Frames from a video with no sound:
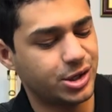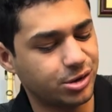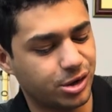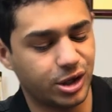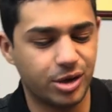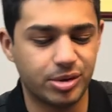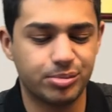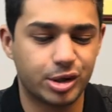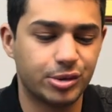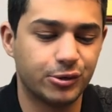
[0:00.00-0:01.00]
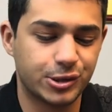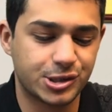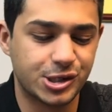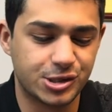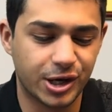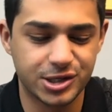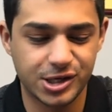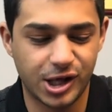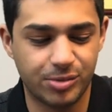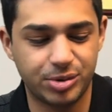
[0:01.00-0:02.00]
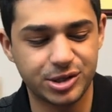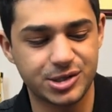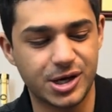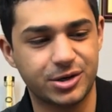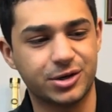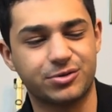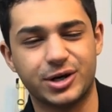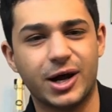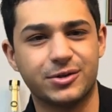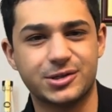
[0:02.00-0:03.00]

Hill Club Bourbon Whiskey. So I guess I'll put this out here for now.